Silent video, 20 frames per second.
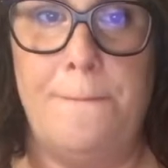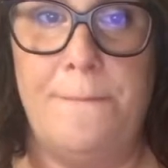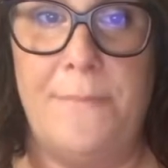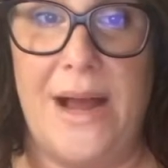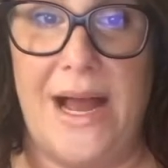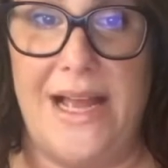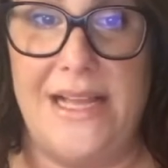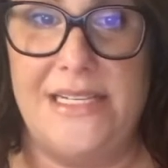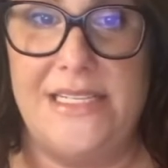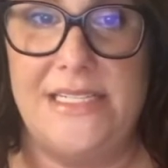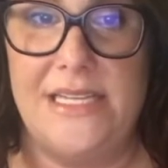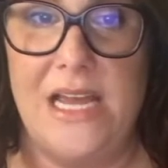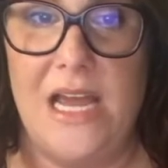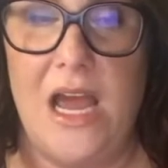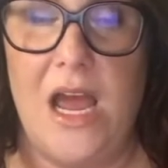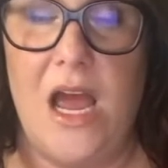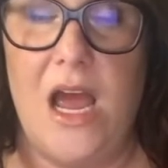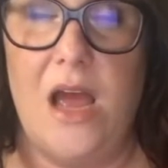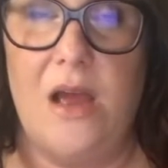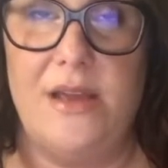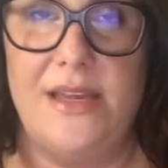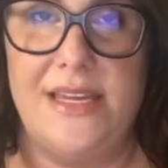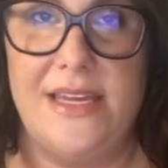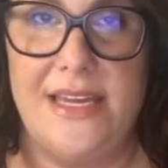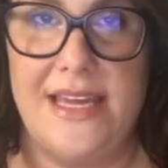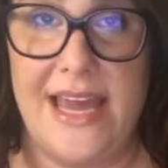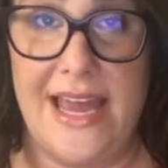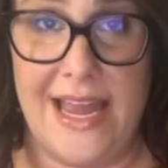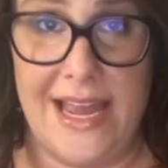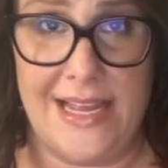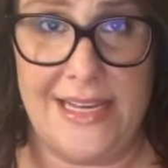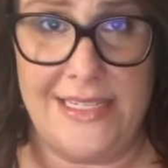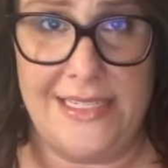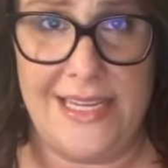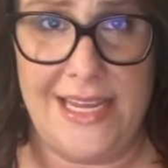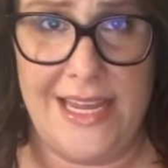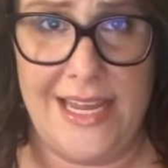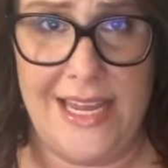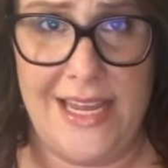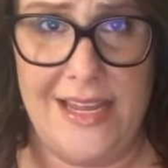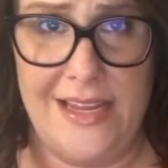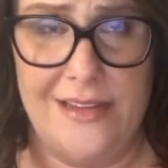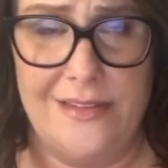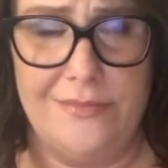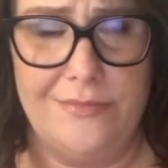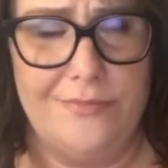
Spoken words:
but candy,